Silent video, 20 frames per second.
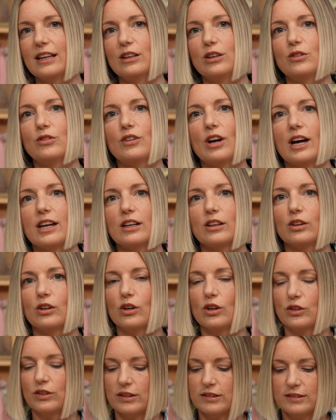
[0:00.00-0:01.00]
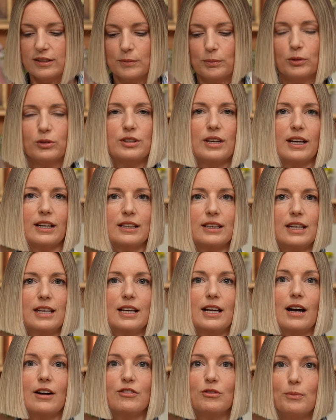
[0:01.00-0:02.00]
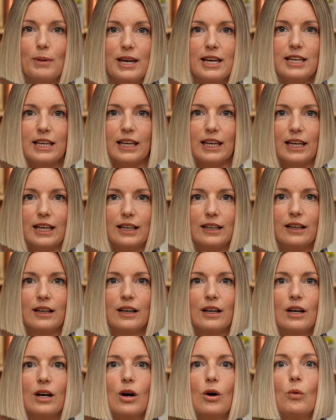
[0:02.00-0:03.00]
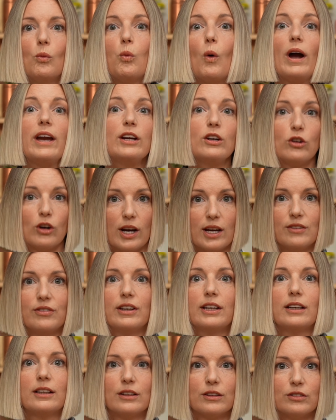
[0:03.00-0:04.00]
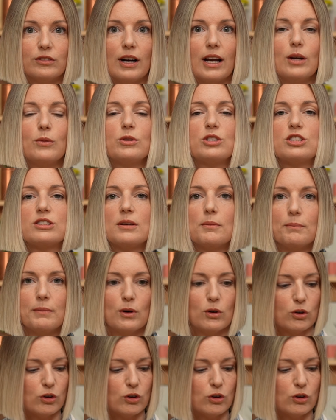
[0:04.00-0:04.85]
you've got to learn the simple technique of making white gravy, right? Which is a milk